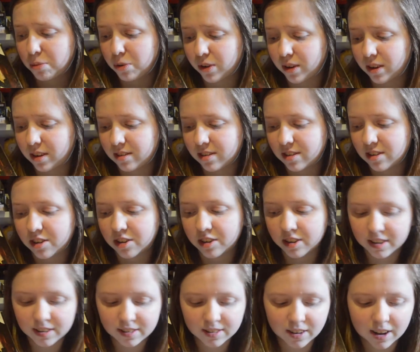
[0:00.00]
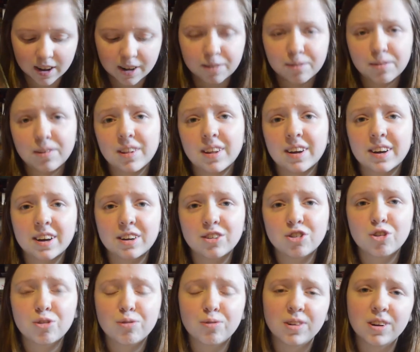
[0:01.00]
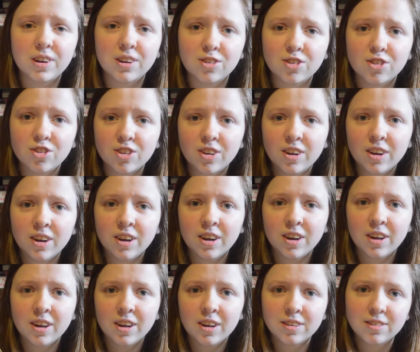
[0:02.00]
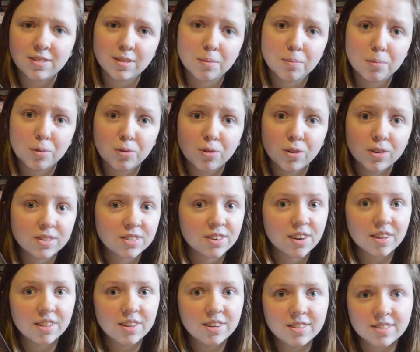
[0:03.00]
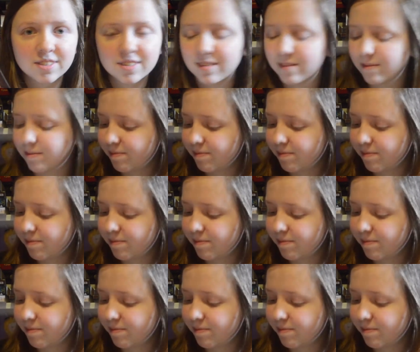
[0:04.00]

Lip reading: book in a series and I feel like I should finish some before I start this.